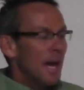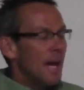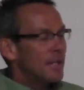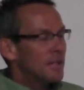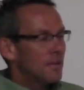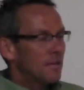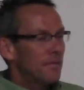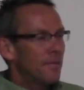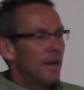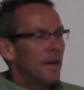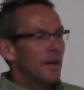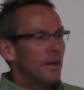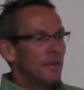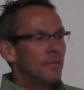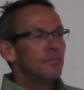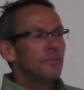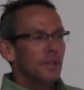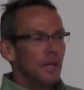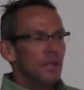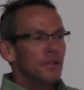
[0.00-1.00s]
Yeah, it's a fair,
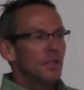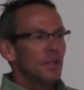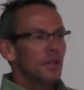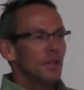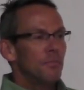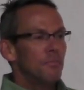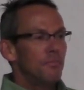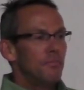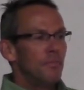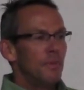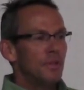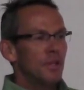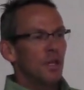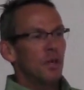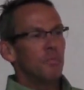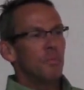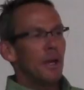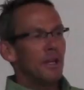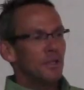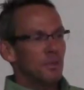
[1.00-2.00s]
you know, it's a good, it's a
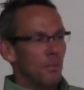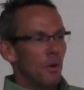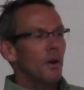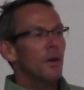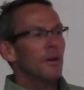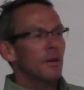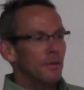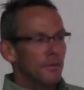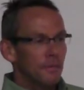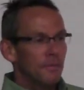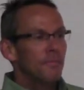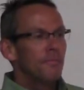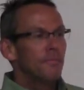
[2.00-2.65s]
good benchmark.